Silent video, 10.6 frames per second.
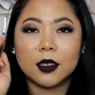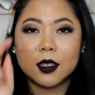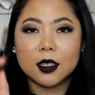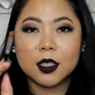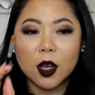
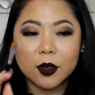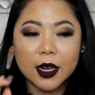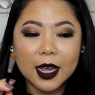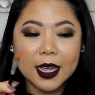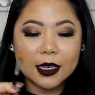So
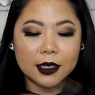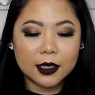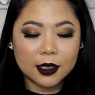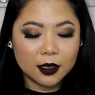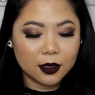
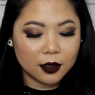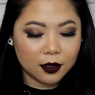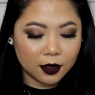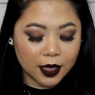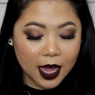nice.
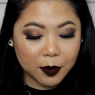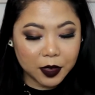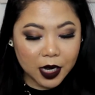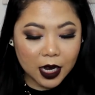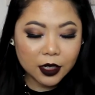
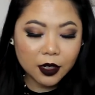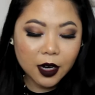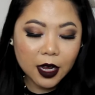Game changer.